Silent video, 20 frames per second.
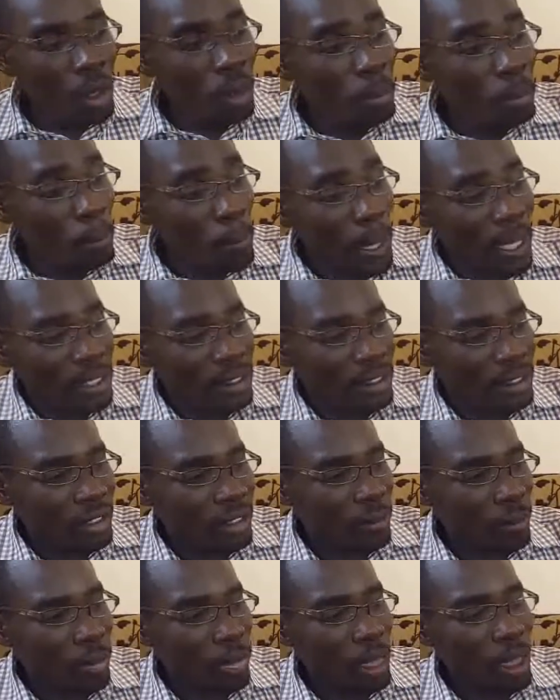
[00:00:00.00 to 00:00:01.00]
But
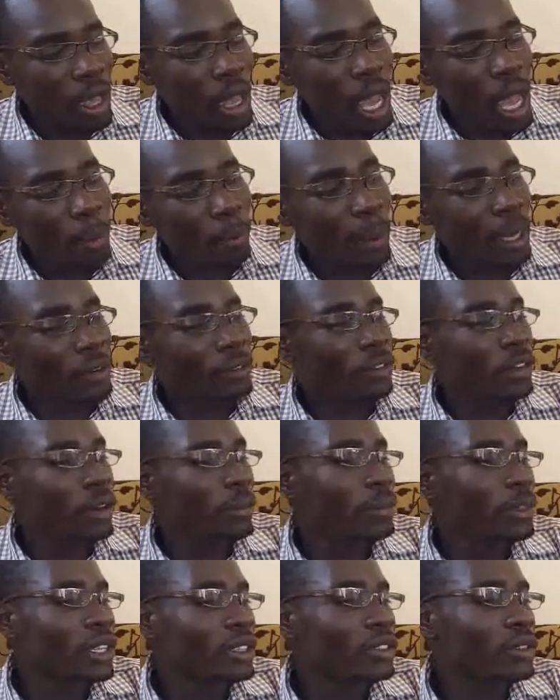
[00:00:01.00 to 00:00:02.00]
apart from
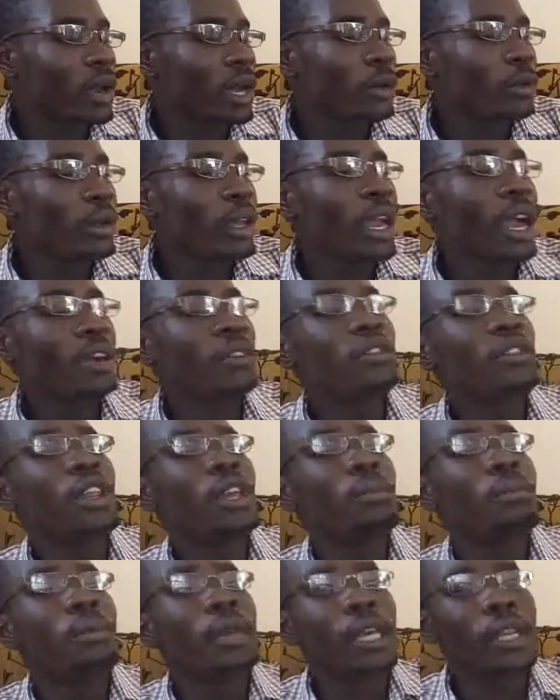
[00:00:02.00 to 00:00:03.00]
this one, we have the
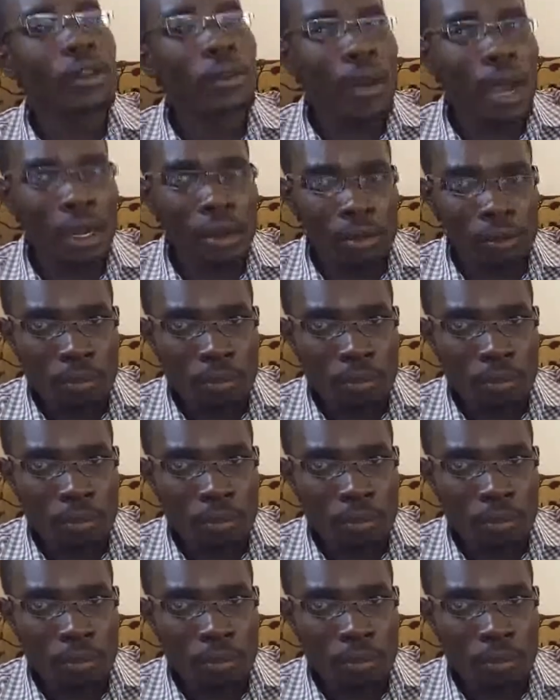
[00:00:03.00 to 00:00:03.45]
big one,